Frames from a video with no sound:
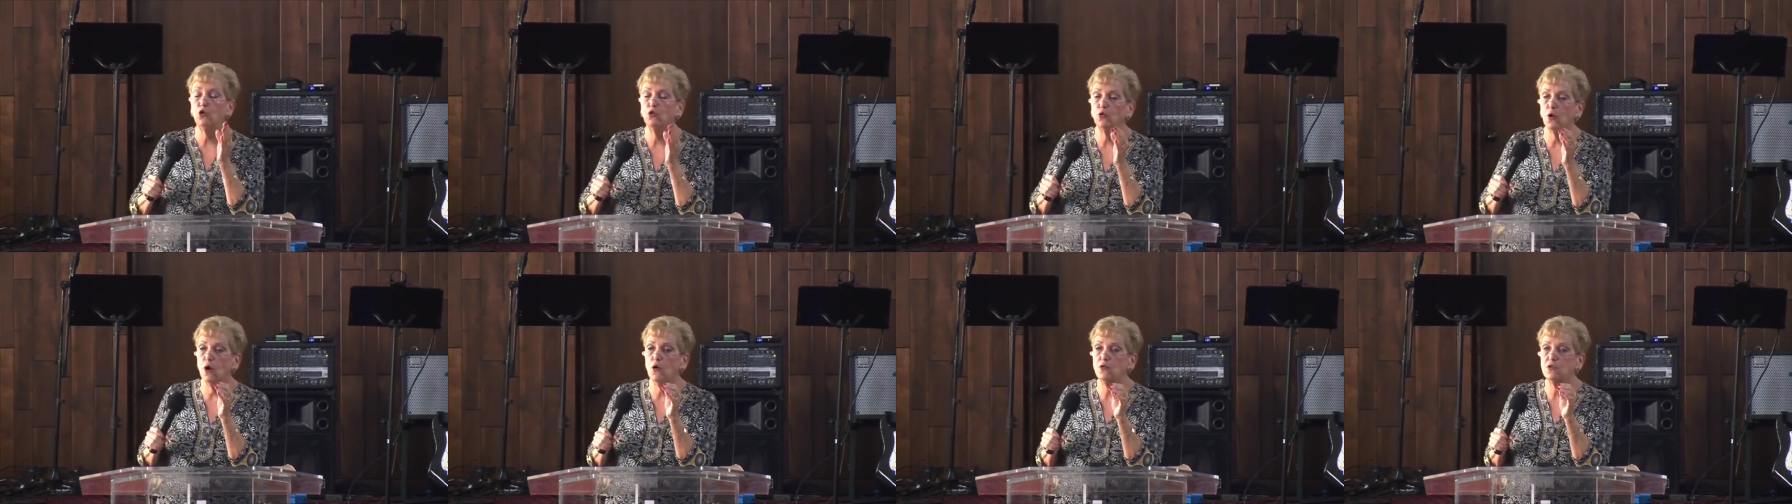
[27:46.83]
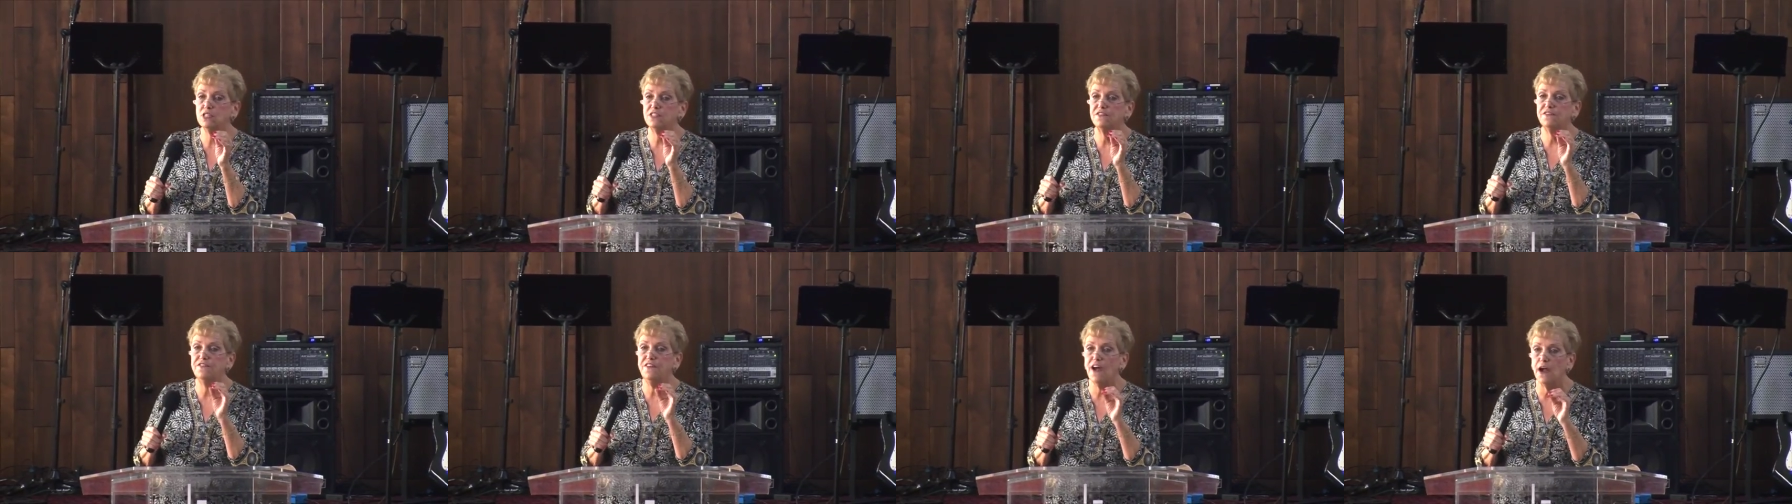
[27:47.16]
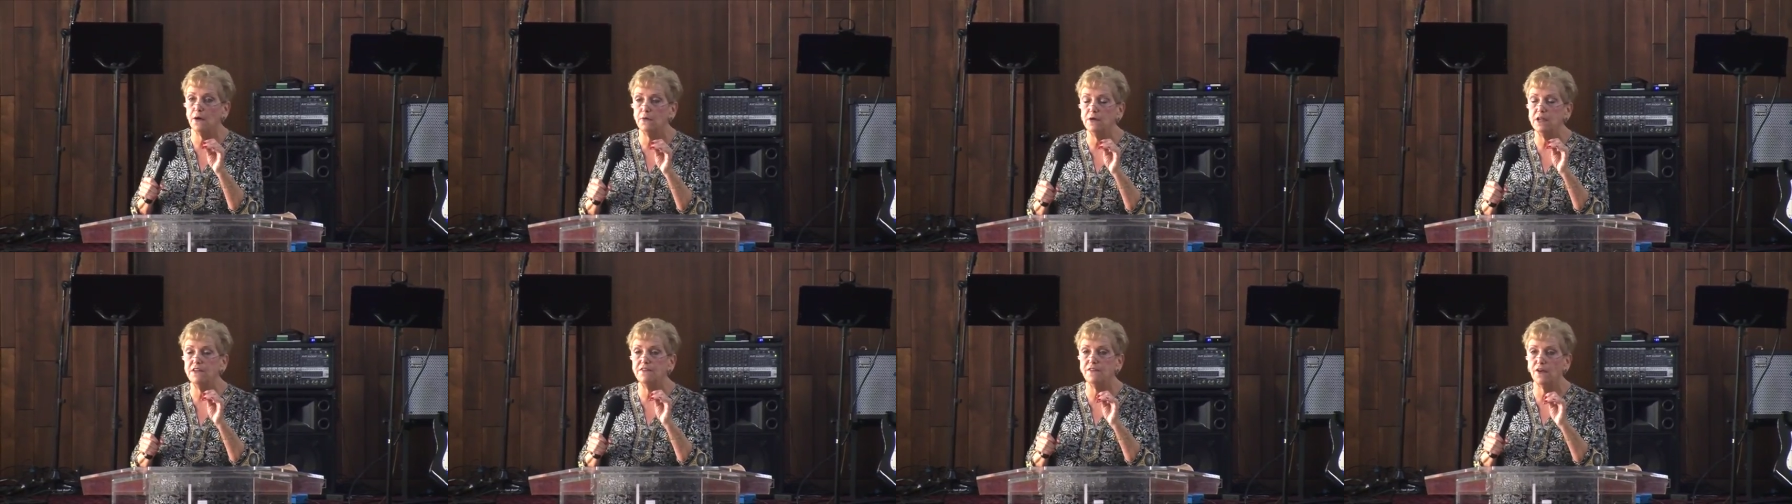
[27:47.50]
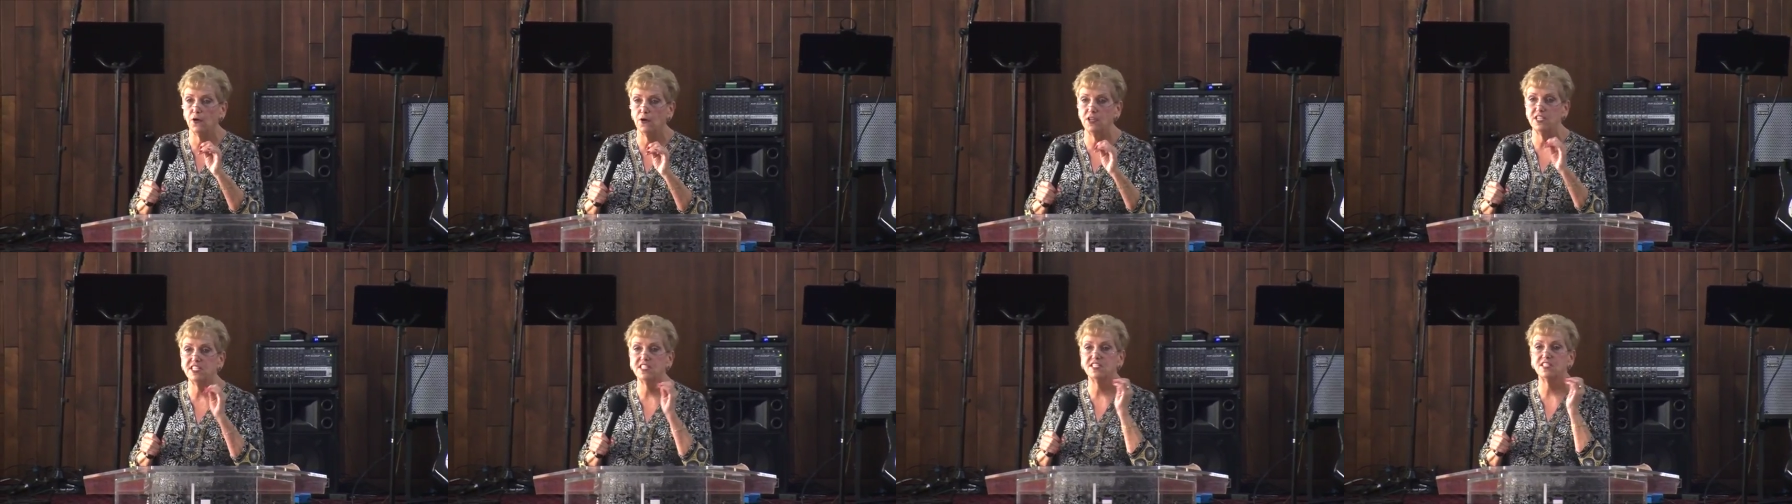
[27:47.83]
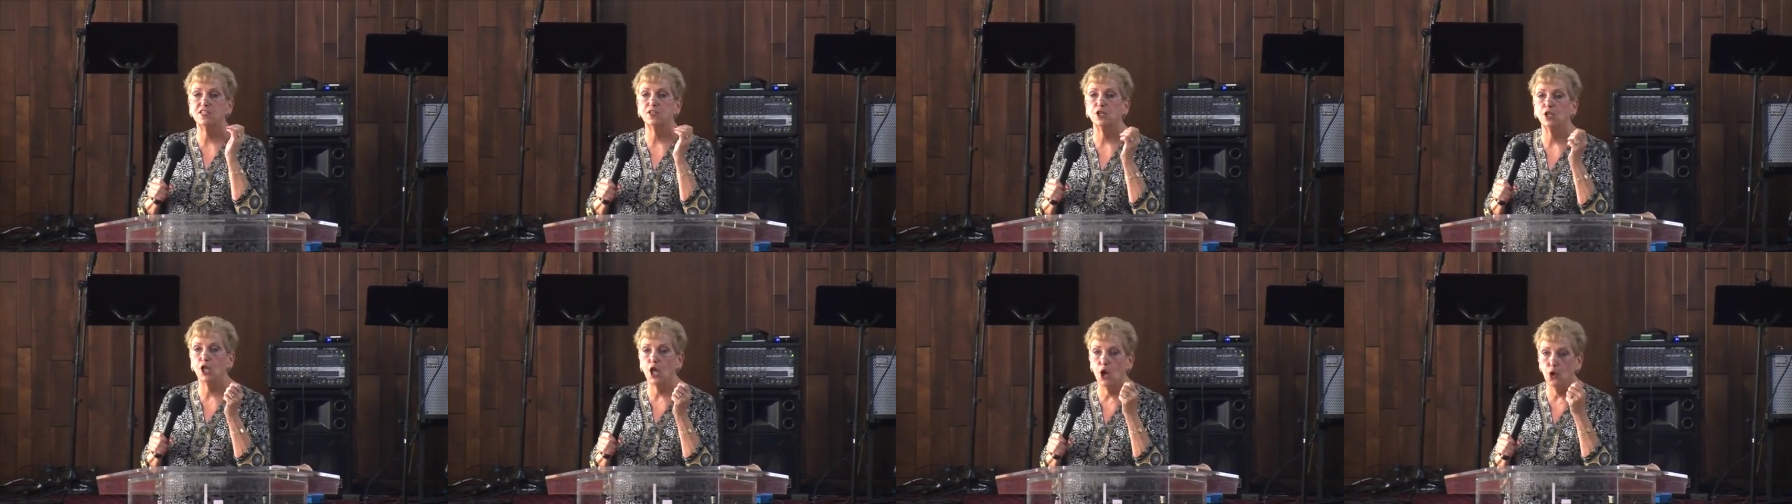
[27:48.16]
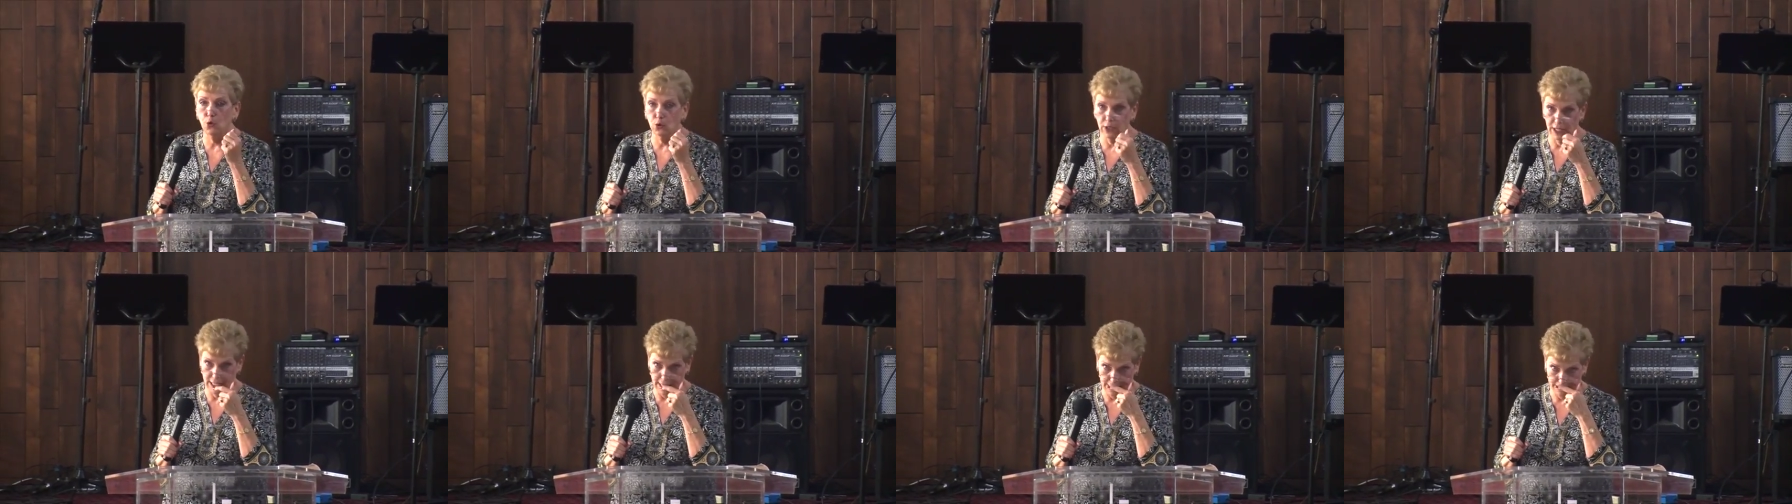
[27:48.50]
grows very, very
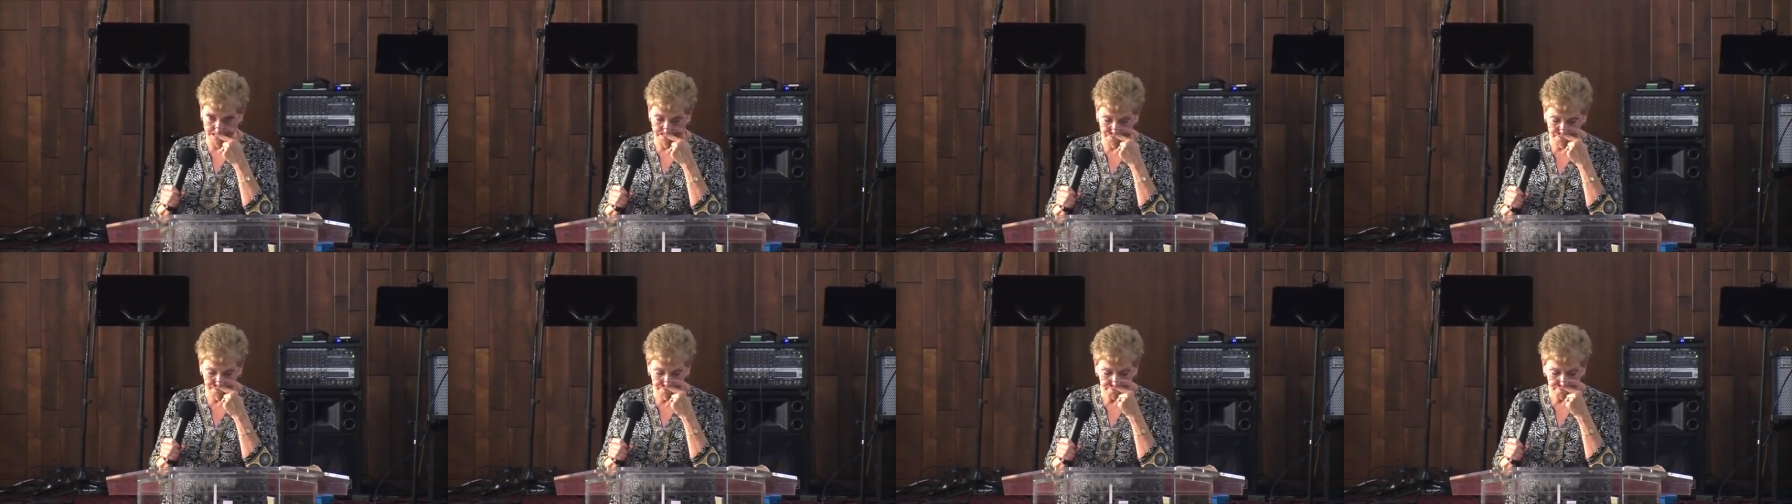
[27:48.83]
slowly